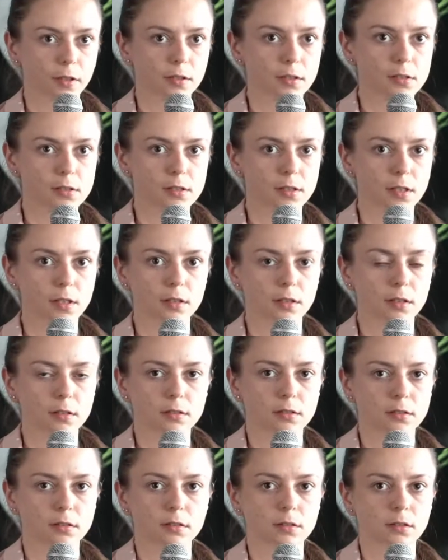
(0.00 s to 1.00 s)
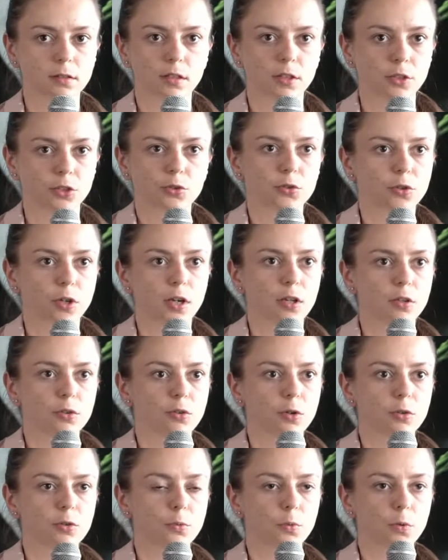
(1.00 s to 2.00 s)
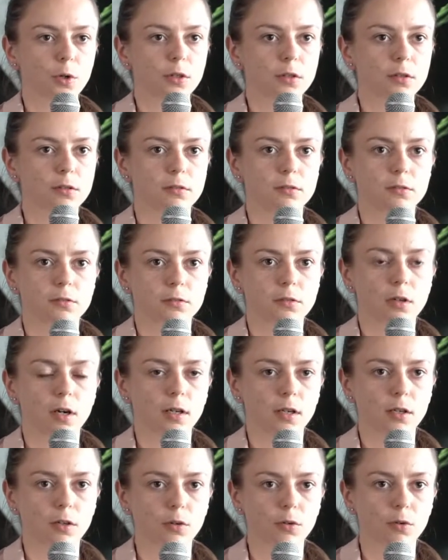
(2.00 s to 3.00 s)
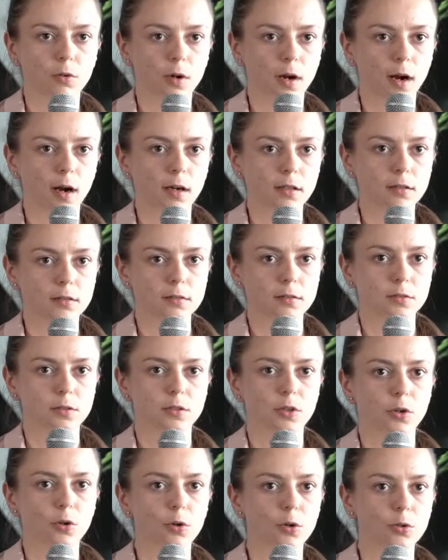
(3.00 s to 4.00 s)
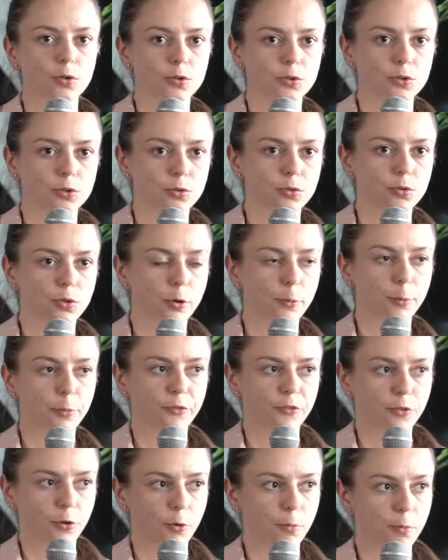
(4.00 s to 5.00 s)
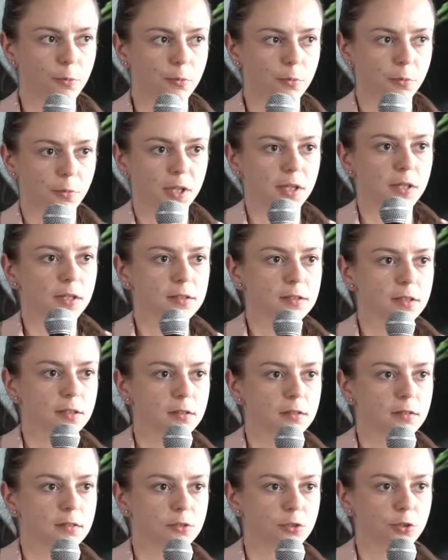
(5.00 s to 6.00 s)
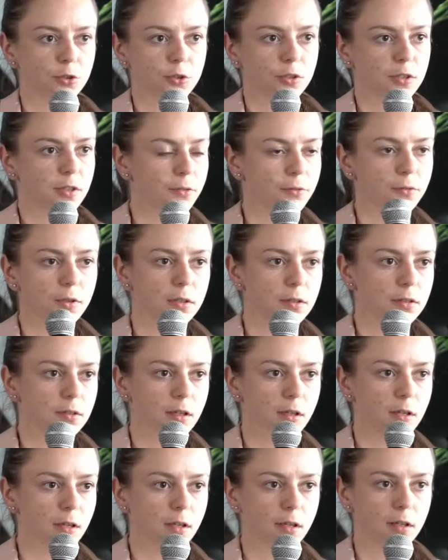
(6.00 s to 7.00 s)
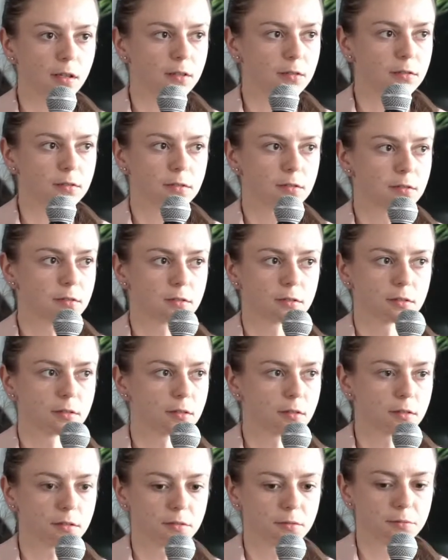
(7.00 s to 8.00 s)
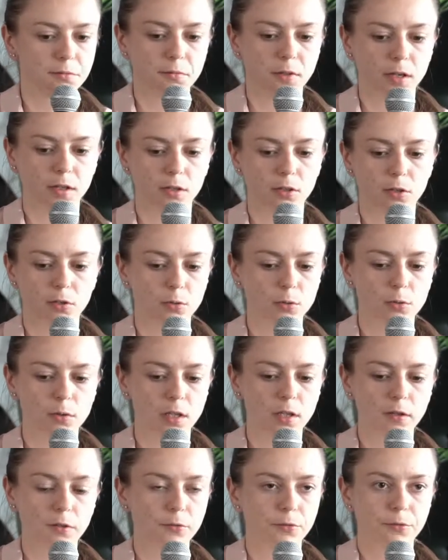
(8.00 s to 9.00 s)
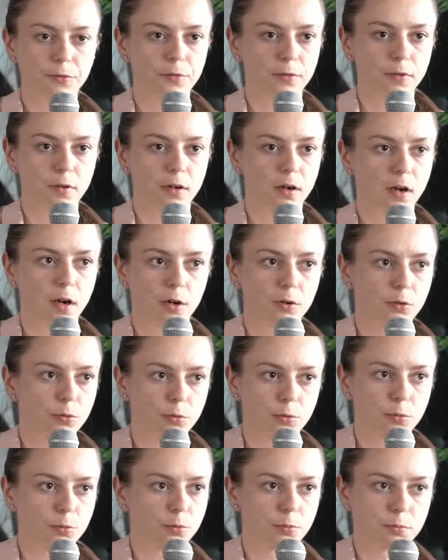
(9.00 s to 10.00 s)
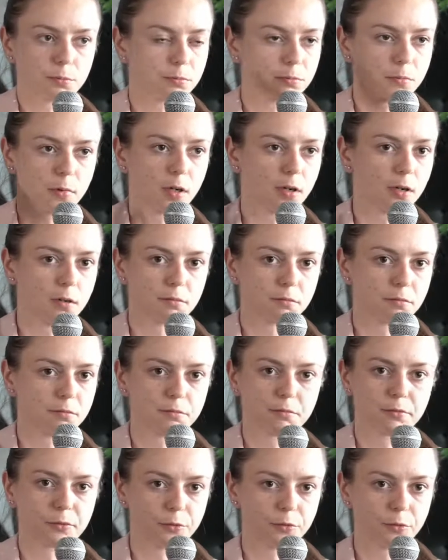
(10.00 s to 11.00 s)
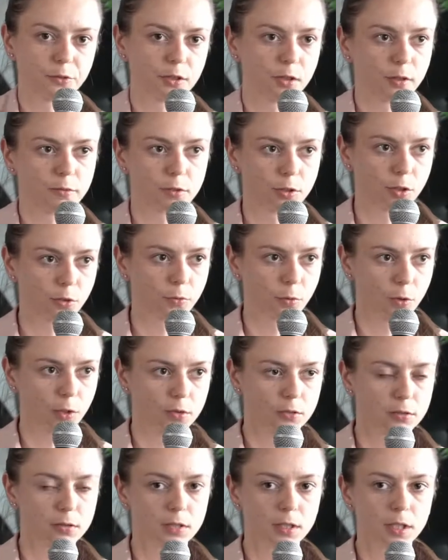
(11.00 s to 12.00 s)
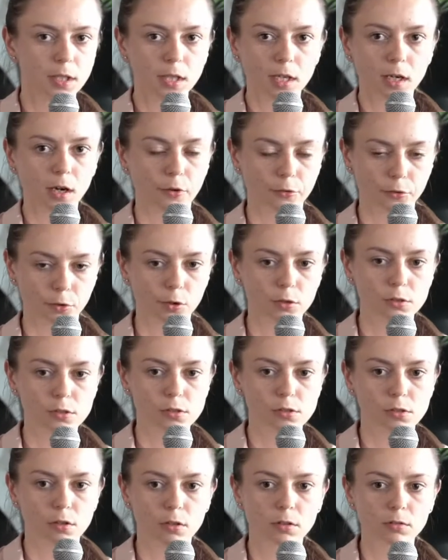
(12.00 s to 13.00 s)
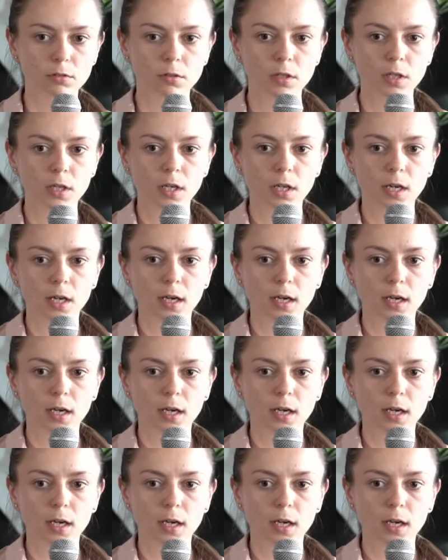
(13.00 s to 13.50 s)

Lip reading: understand that Ukraine don't want to, I don't know, cut the whole Europe from heating during the winter and I don't know, leave how whatever you want, of course no.